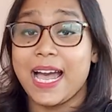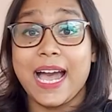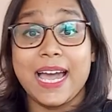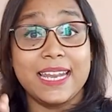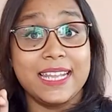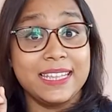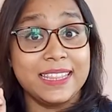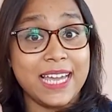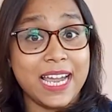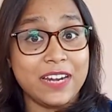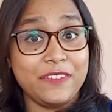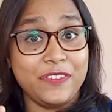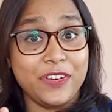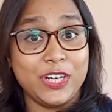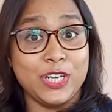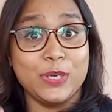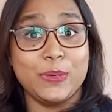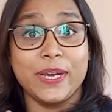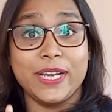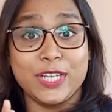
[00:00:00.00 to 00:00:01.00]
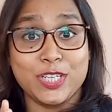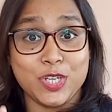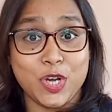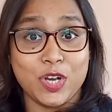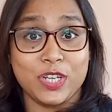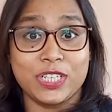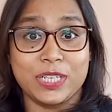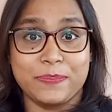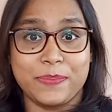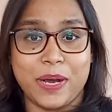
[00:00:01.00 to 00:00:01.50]
and in that video I
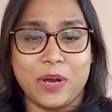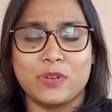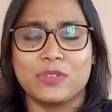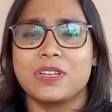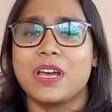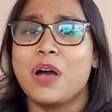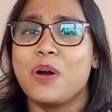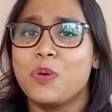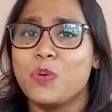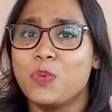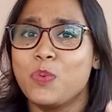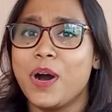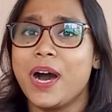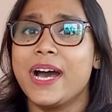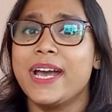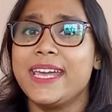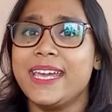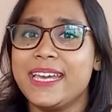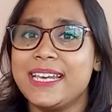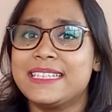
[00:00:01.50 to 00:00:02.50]
talked about why